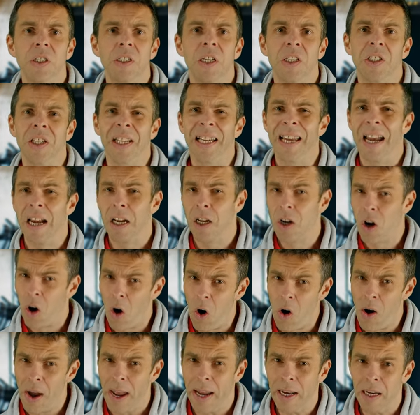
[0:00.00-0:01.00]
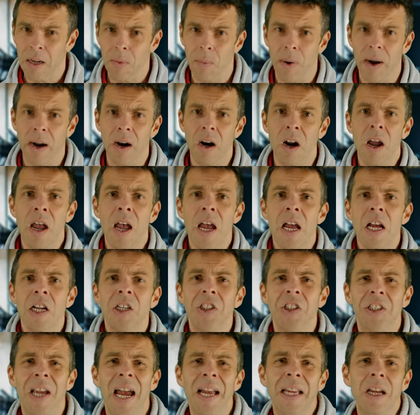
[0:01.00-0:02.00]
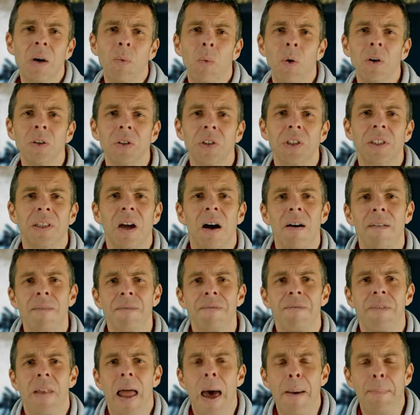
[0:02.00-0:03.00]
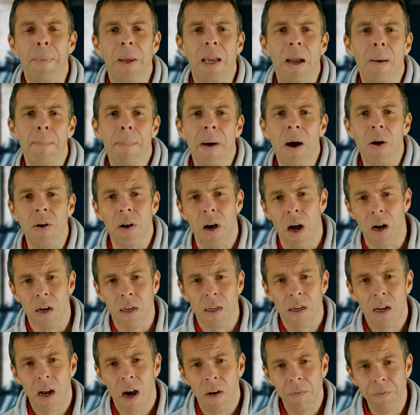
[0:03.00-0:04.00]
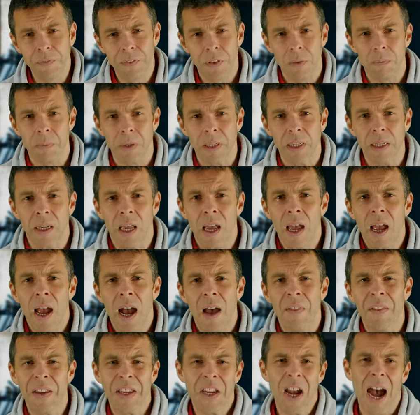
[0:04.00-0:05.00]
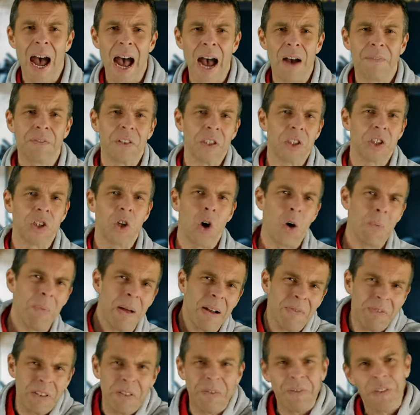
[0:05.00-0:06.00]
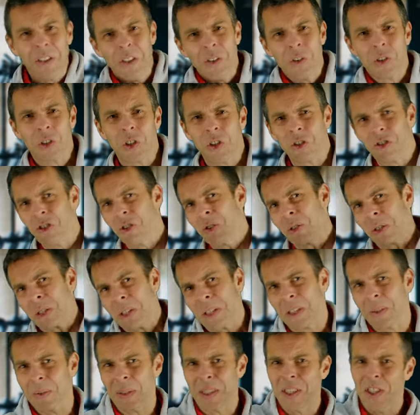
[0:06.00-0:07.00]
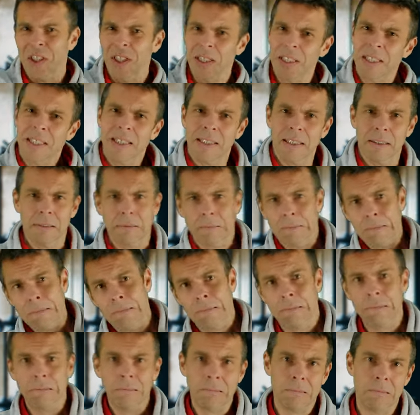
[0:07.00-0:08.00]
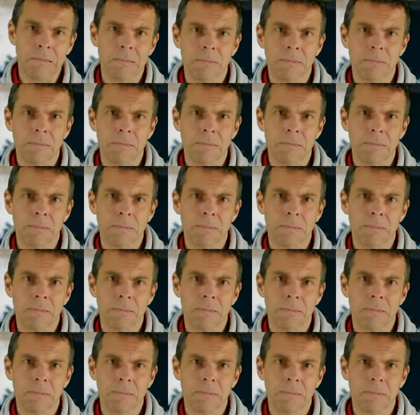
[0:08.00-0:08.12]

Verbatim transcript: it doesn't get caught anywhere, check it won't start flapping about uncomfortably and that you have to stop every few strokes to adjust it.